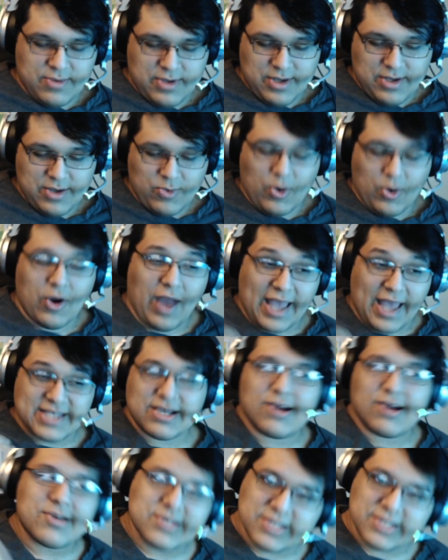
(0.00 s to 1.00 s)
well, as
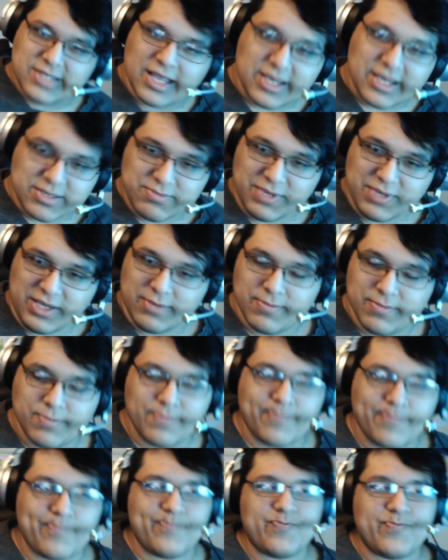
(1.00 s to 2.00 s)
honest as I can be,
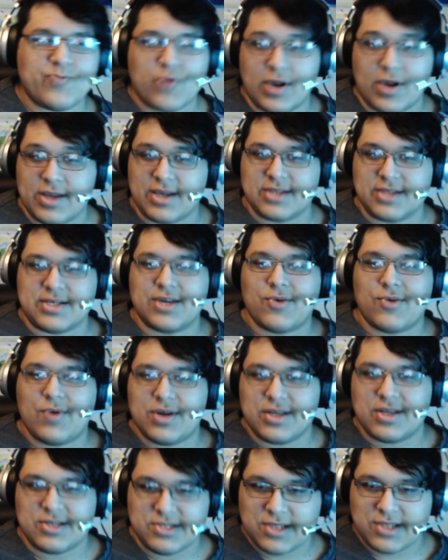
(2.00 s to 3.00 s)
right? Because I don't
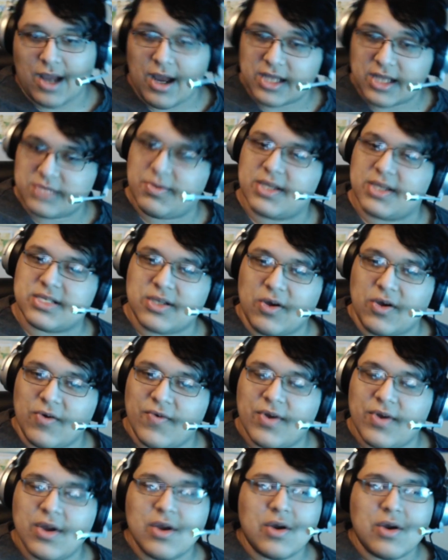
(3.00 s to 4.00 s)
want to dox myself
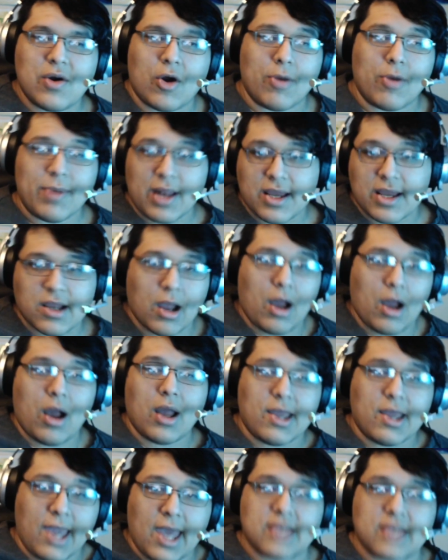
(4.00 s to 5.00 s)
or be like, oh
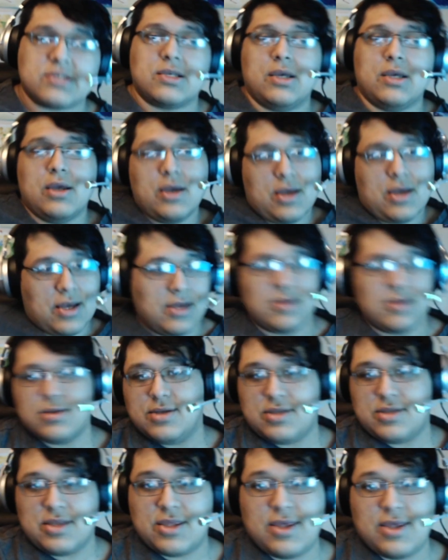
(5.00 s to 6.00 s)
yes,
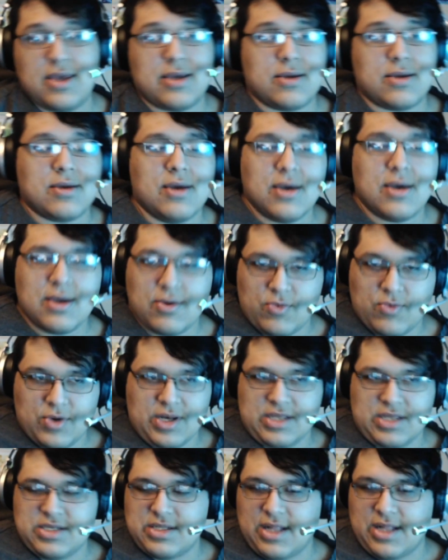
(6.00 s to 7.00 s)
the thing when
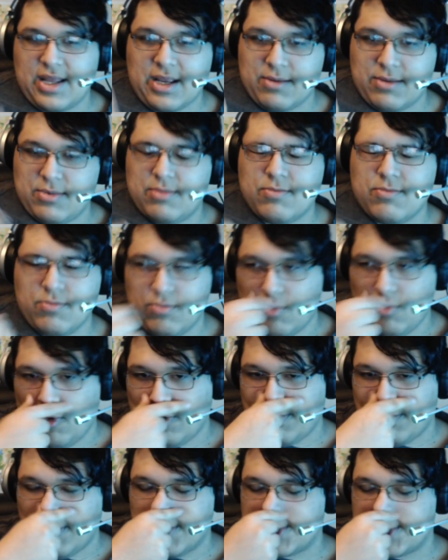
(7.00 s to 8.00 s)
it's like more
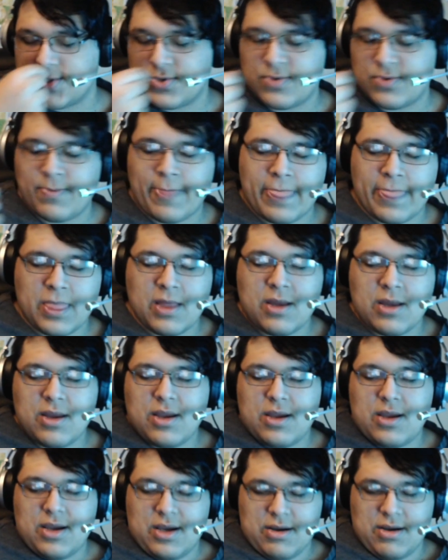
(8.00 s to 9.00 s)
personal.
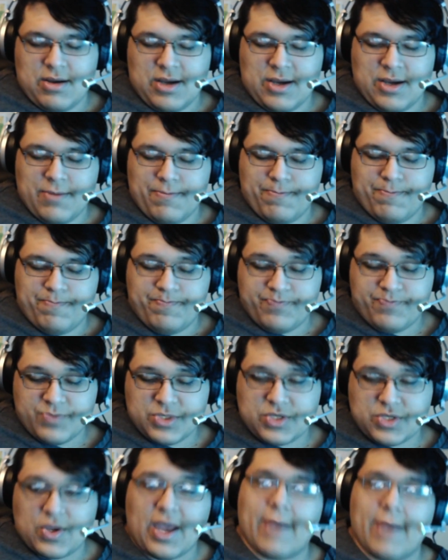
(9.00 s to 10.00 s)
Um,
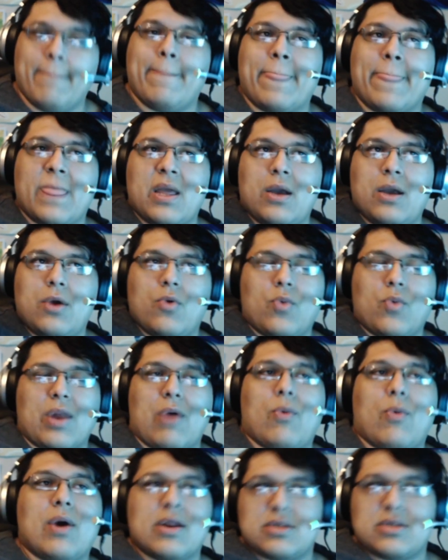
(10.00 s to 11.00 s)
so yeah, what I
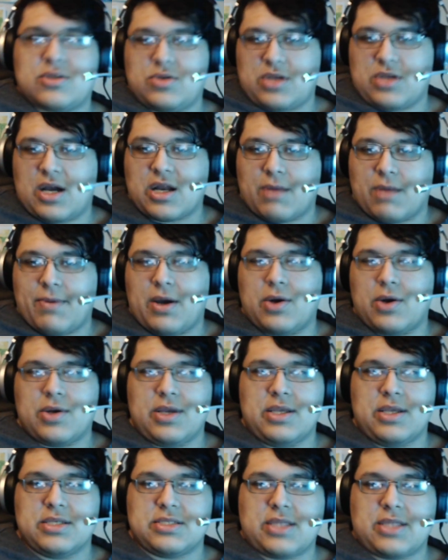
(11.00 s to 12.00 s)
wanted to talk about
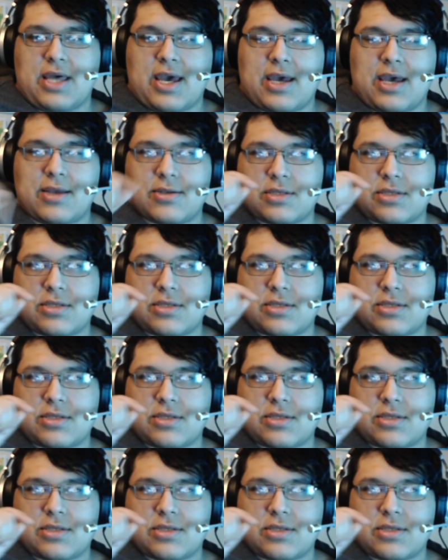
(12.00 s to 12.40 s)
is that